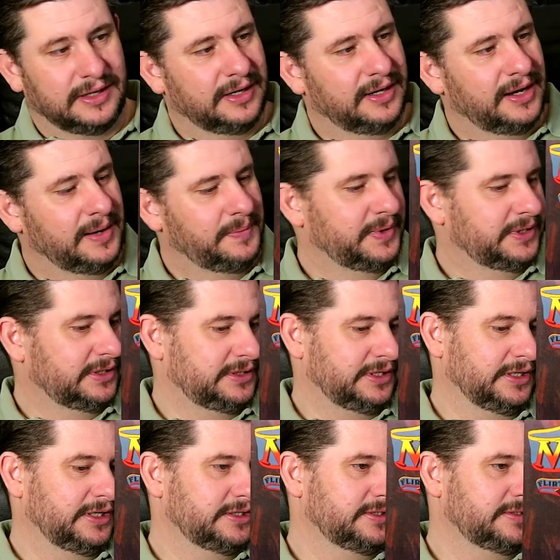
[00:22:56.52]
A limited
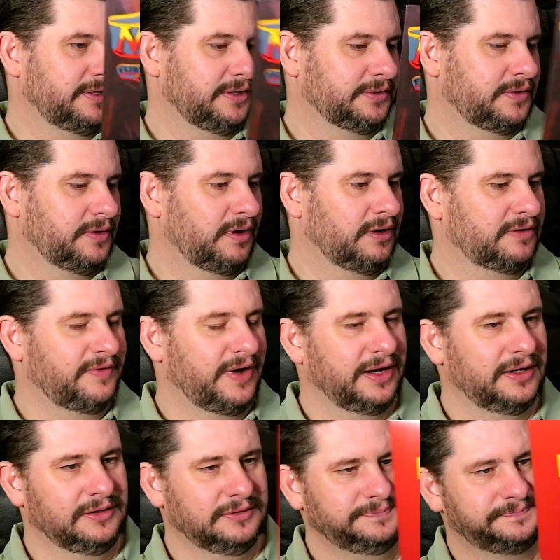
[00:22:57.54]
edition on colored
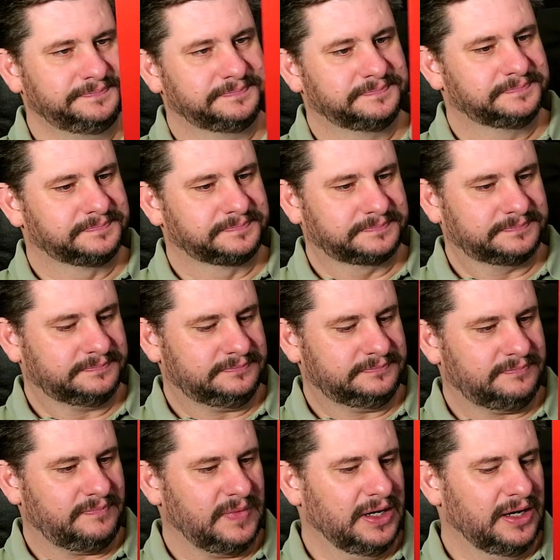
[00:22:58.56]
vinyl.
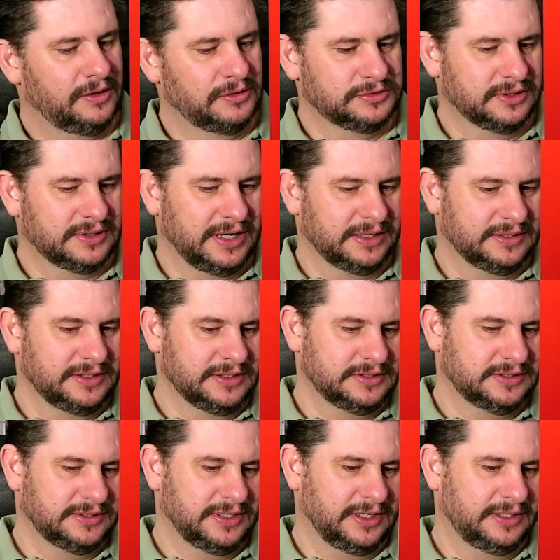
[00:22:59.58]
I also got
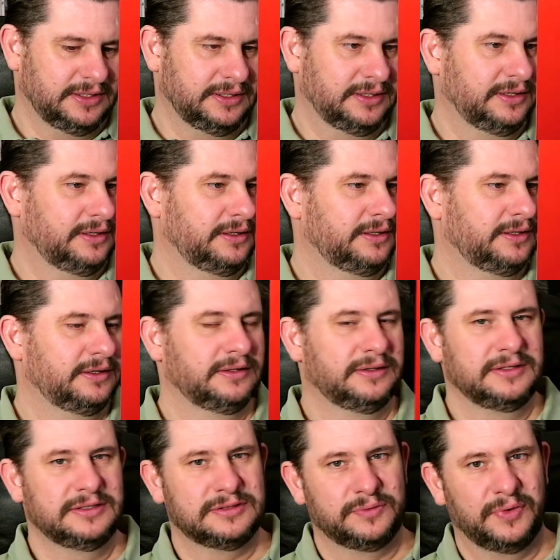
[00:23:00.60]
this at the,
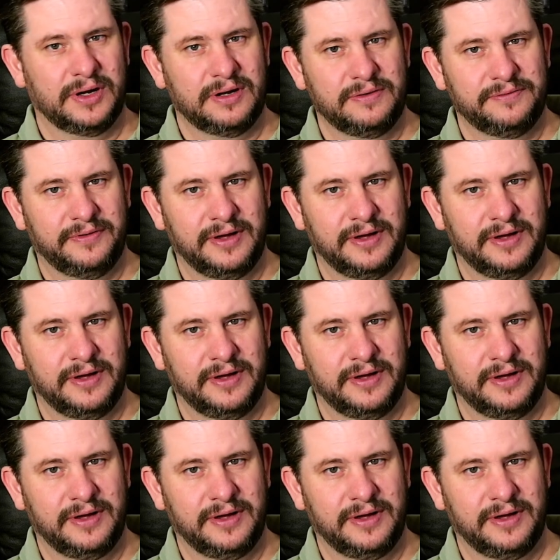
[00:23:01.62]
this record